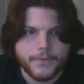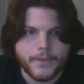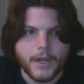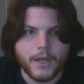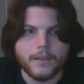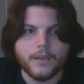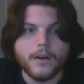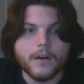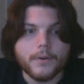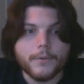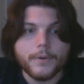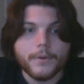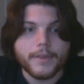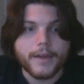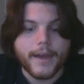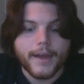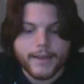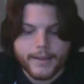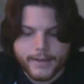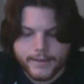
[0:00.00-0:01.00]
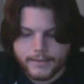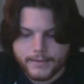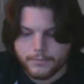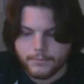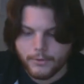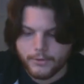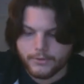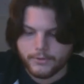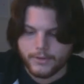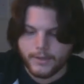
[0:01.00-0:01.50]
Along with that, it's
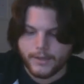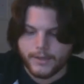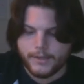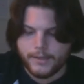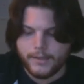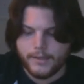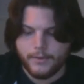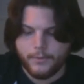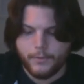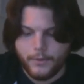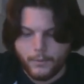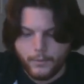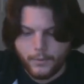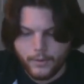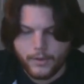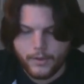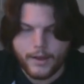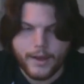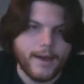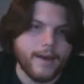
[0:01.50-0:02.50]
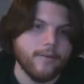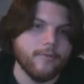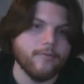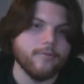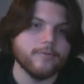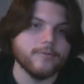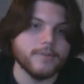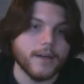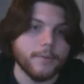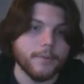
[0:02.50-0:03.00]
most likely that we will
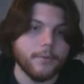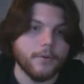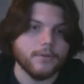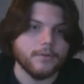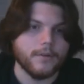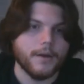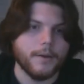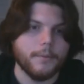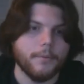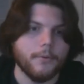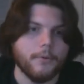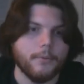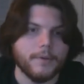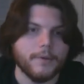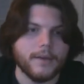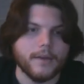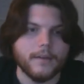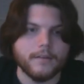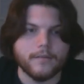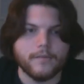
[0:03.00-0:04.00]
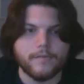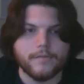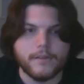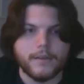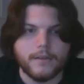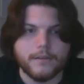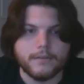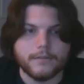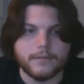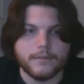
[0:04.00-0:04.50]
have dipole-dipole because of
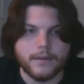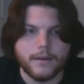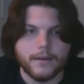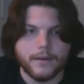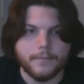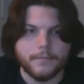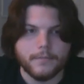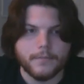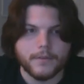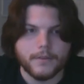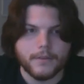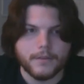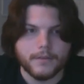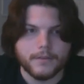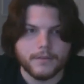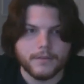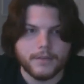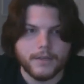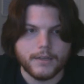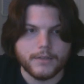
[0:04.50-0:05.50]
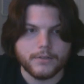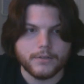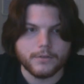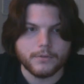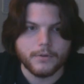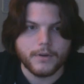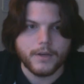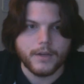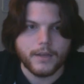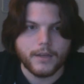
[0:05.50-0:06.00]
these, this
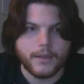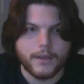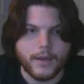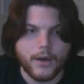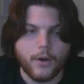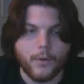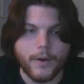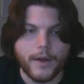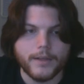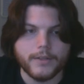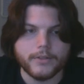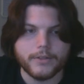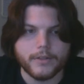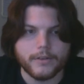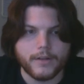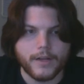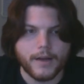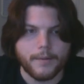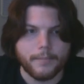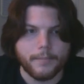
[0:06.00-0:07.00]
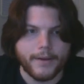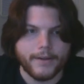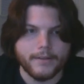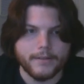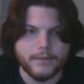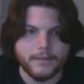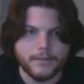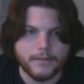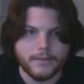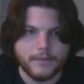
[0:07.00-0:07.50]
CH3 and the OH, they're not
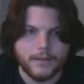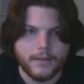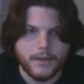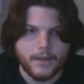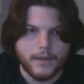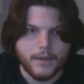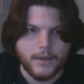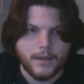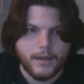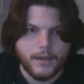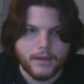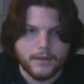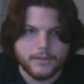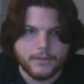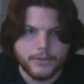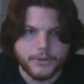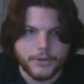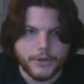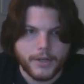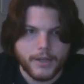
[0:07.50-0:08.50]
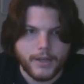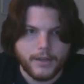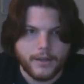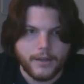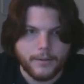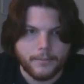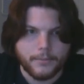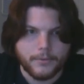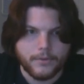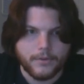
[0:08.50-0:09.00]
balanced. So you're going to end
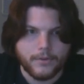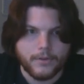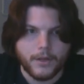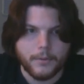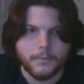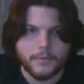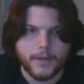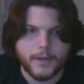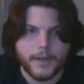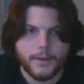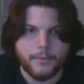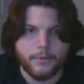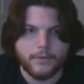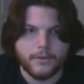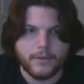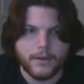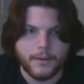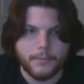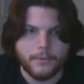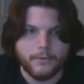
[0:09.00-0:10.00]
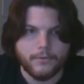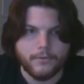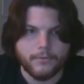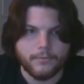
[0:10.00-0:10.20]
up with some dipole-dipole